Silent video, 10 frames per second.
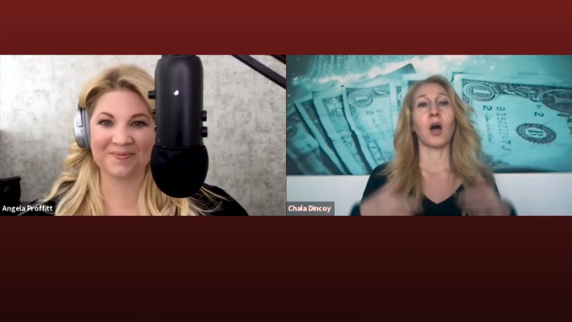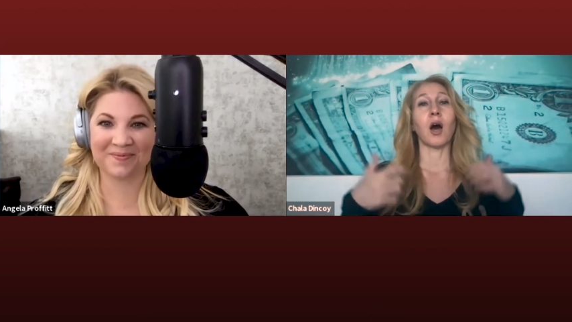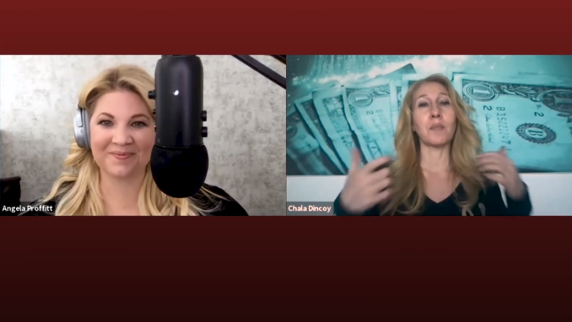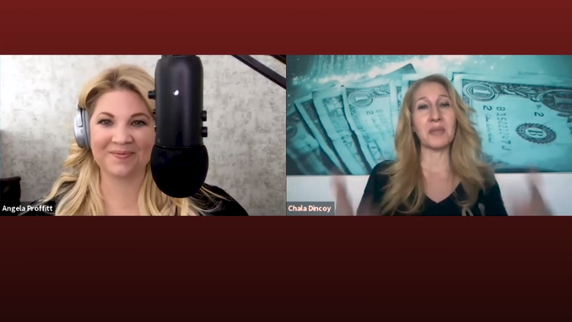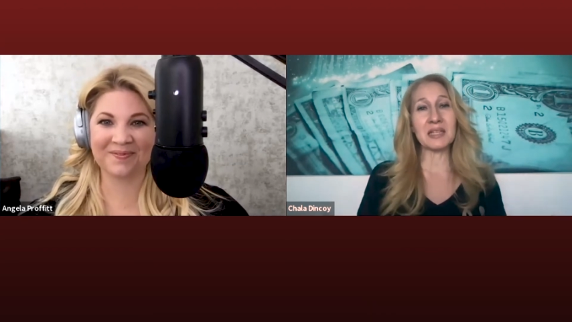
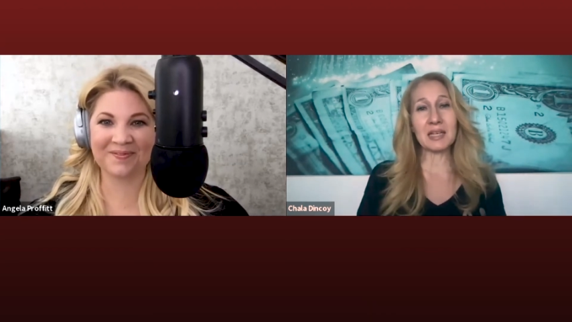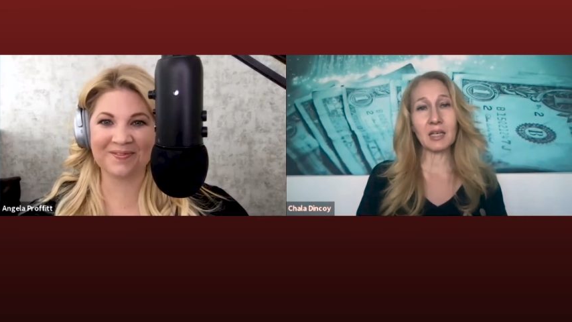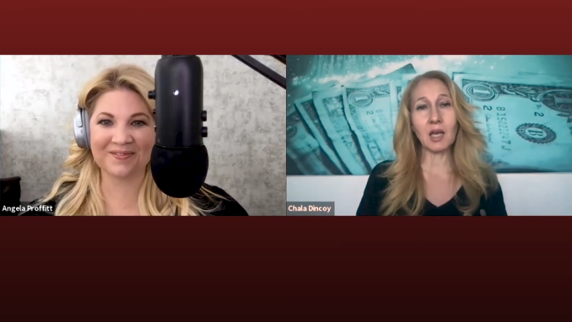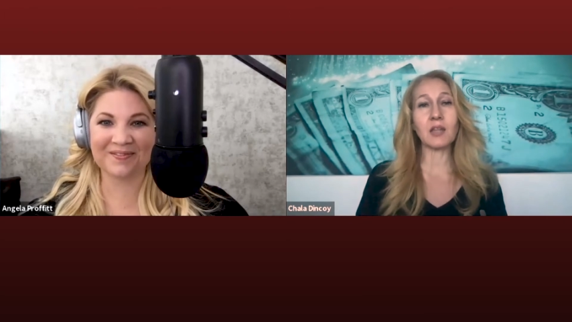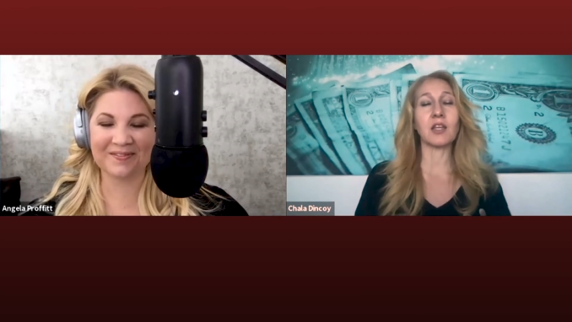Speaker 1: a
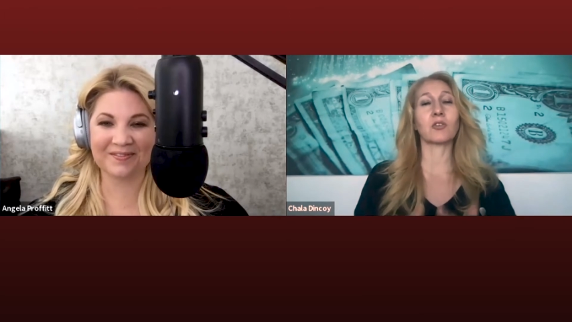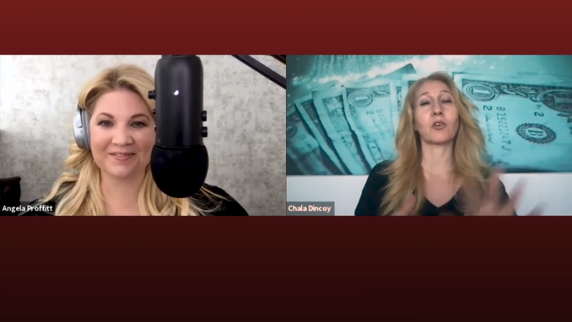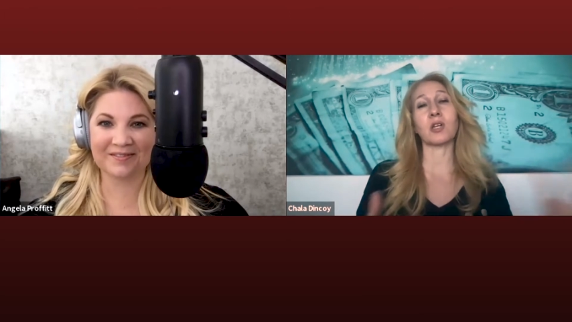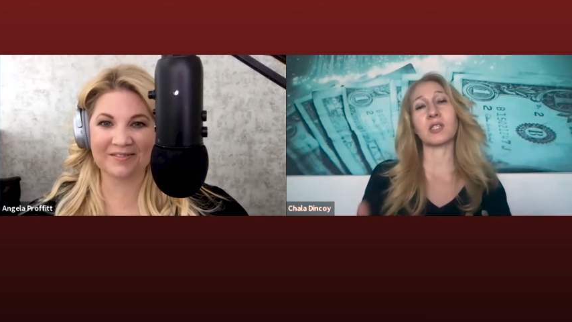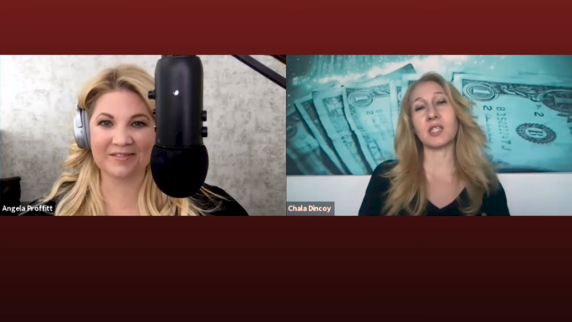meeting and then
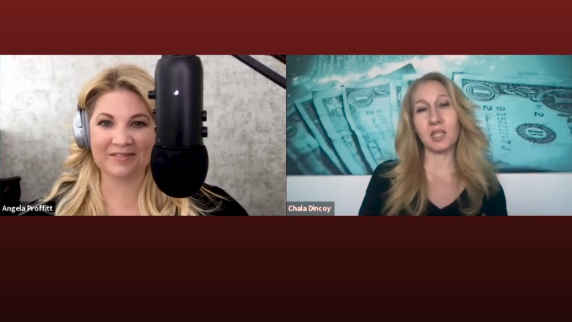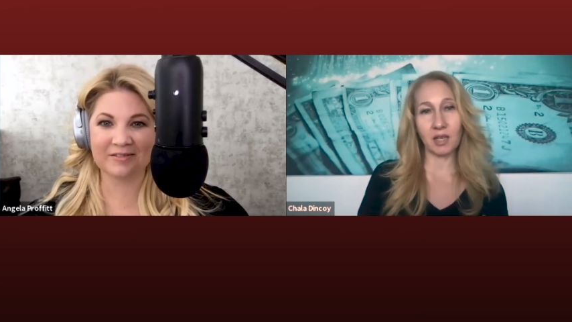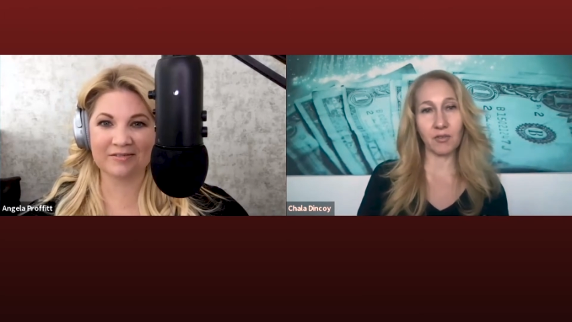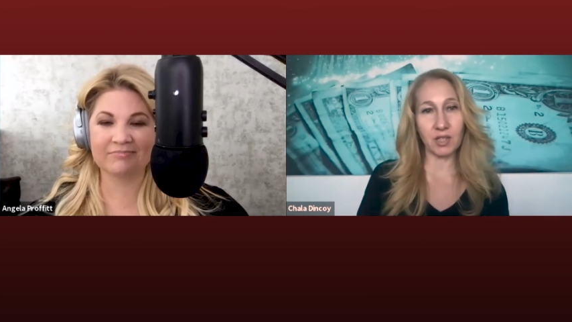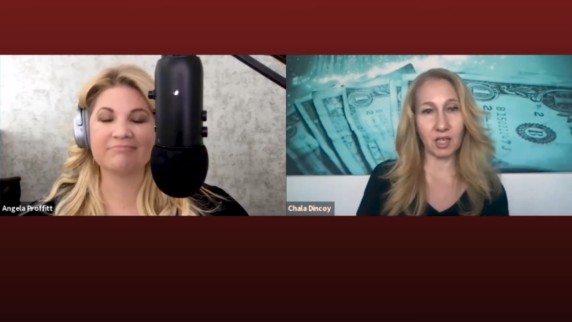cross
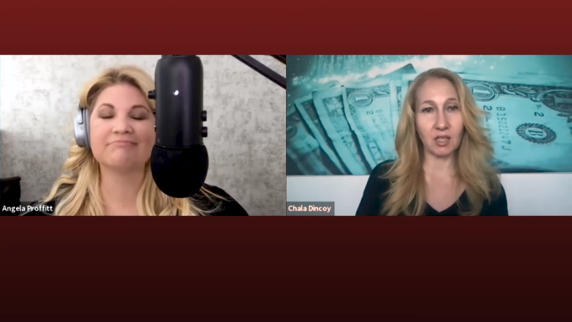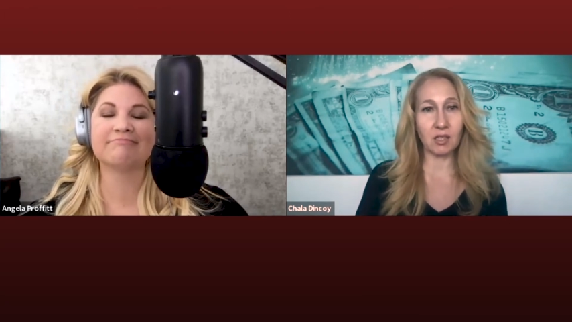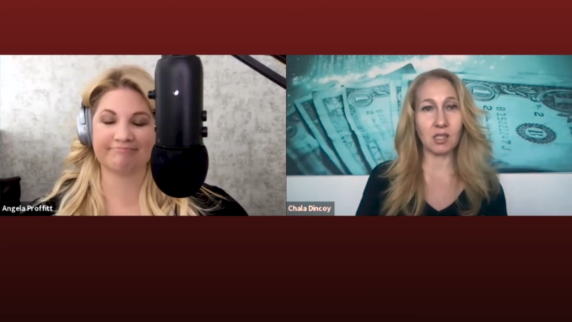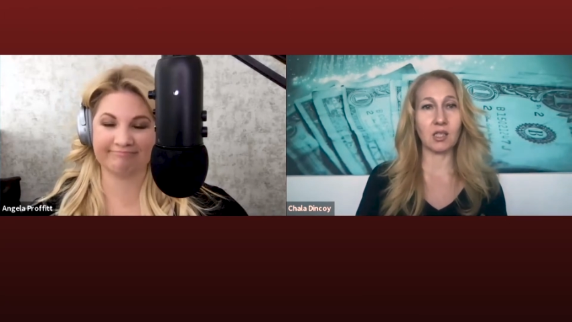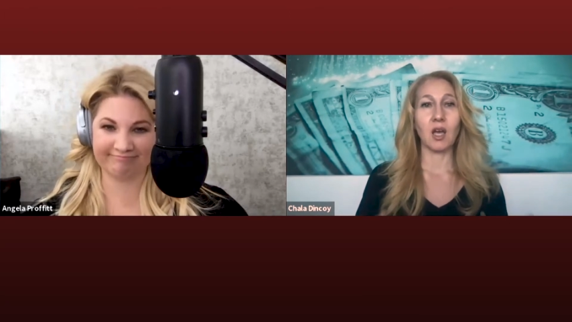selling everything
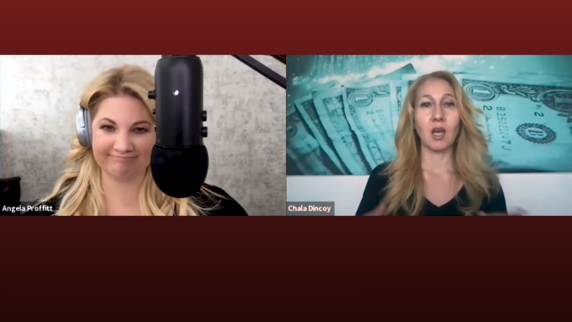else.